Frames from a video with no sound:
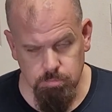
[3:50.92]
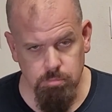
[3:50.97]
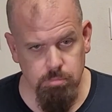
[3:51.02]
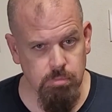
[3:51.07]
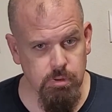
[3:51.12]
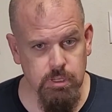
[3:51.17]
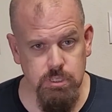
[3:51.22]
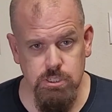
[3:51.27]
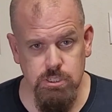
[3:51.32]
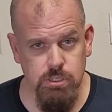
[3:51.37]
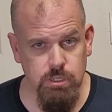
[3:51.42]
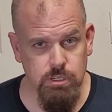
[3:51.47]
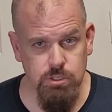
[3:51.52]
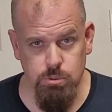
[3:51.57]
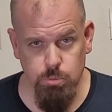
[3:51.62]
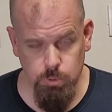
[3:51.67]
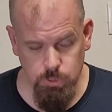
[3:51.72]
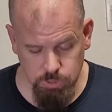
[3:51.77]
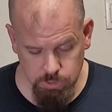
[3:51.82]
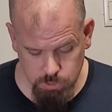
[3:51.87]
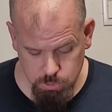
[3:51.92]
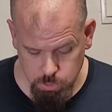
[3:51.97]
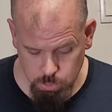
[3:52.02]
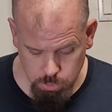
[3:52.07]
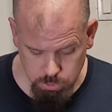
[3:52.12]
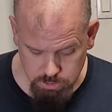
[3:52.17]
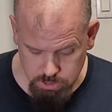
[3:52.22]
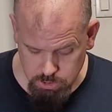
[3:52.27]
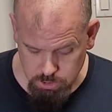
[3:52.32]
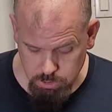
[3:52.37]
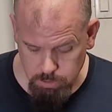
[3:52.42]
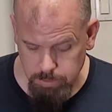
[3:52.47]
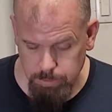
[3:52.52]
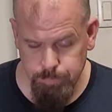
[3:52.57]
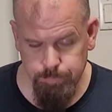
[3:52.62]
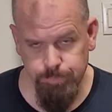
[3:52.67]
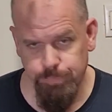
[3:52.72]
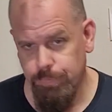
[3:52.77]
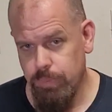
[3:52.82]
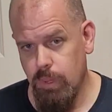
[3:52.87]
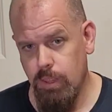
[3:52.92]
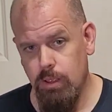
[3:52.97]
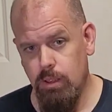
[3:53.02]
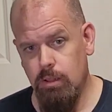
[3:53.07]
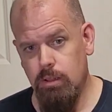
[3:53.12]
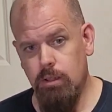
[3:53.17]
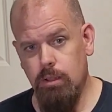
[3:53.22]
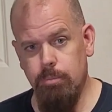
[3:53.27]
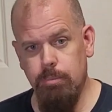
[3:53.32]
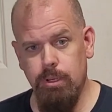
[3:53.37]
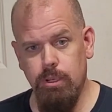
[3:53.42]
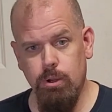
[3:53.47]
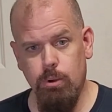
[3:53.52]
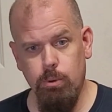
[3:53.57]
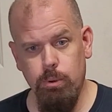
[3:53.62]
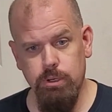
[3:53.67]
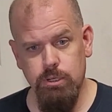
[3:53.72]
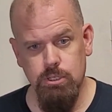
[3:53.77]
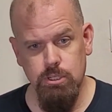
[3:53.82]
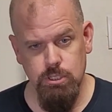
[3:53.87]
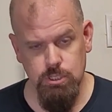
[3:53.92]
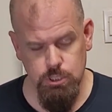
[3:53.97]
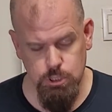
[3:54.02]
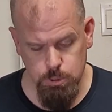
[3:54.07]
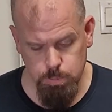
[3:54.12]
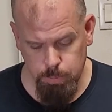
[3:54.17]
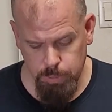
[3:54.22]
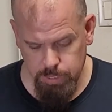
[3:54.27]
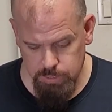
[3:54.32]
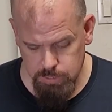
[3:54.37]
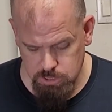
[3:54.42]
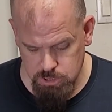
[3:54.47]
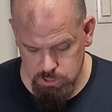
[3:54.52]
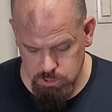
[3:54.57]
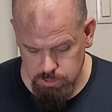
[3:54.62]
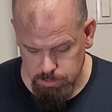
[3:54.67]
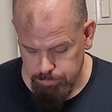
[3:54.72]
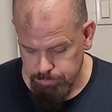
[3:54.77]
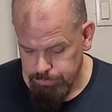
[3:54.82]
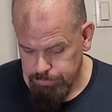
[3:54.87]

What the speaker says: it's a really cool guitar. Let me go into the specs.